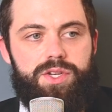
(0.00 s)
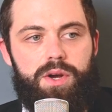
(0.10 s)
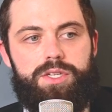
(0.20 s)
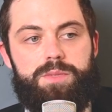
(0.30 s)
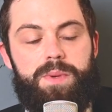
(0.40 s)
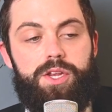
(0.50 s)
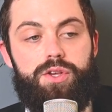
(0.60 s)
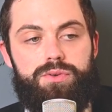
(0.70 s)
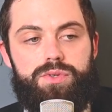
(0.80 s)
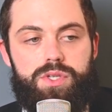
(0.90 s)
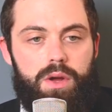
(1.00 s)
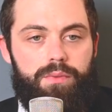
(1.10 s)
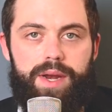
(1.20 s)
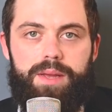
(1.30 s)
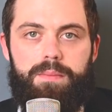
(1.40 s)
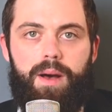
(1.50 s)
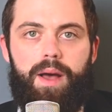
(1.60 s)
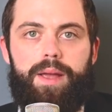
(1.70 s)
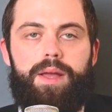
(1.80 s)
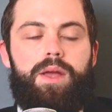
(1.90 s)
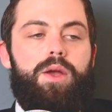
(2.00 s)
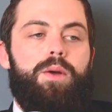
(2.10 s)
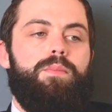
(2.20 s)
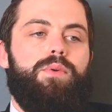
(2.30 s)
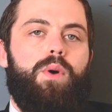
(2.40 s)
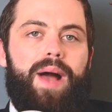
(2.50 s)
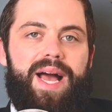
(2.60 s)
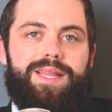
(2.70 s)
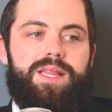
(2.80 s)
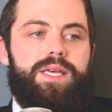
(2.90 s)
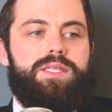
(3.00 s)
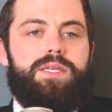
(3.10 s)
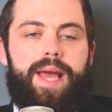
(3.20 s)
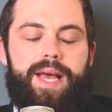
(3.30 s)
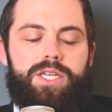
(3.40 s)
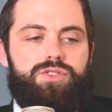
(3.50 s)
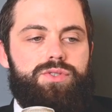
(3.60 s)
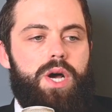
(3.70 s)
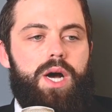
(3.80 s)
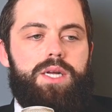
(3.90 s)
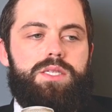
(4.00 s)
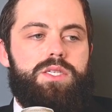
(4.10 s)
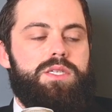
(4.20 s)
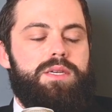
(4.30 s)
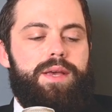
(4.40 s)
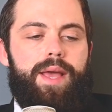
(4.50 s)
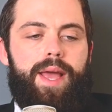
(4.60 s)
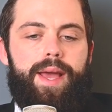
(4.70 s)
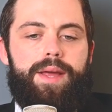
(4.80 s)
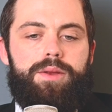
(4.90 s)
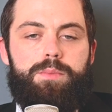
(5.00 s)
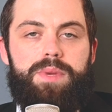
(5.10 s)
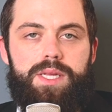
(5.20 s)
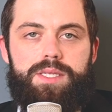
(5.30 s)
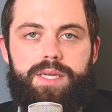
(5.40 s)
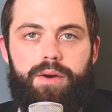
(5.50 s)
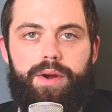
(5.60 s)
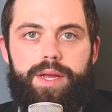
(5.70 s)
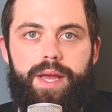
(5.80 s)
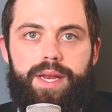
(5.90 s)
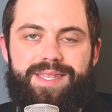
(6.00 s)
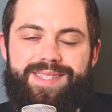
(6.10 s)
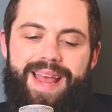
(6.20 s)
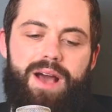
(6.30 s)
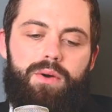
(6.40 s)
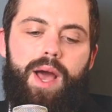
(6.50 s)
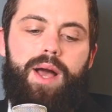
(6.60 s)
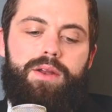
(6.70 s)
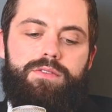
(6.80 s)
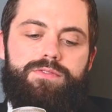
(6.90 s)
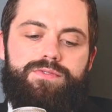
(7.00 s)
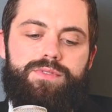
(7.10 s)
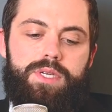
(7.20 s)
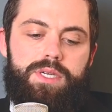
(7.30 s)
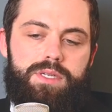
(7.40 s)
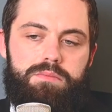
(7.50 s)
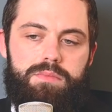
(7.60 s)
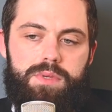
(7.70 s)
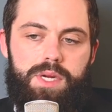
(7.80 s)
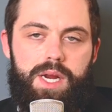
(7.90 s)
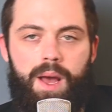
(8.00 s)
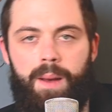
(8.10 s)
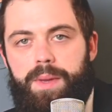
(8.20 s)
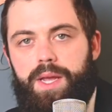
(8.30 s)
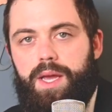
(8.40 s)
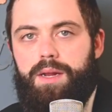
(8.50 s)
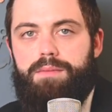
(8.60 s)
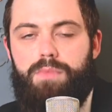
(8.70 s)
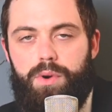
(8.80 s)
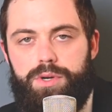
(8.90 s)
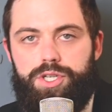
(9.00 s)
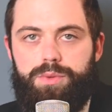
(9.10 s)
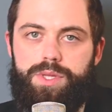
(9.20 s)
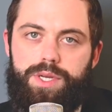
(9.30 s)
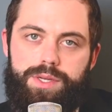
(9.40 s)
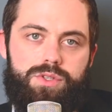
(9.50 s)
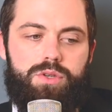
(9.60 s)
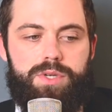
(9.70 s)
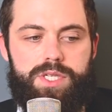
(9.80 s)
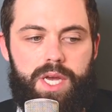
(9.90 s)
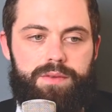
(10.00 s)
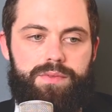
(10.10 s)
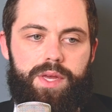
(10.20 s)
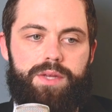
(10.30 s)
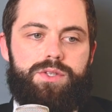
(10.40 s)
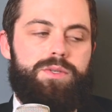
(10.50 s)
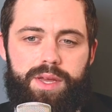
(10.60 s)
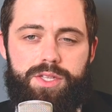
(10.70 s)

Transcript: It's been used already by pro athletes and astronauts and military, and it's now kind of coming in and merging with the consumer side of things.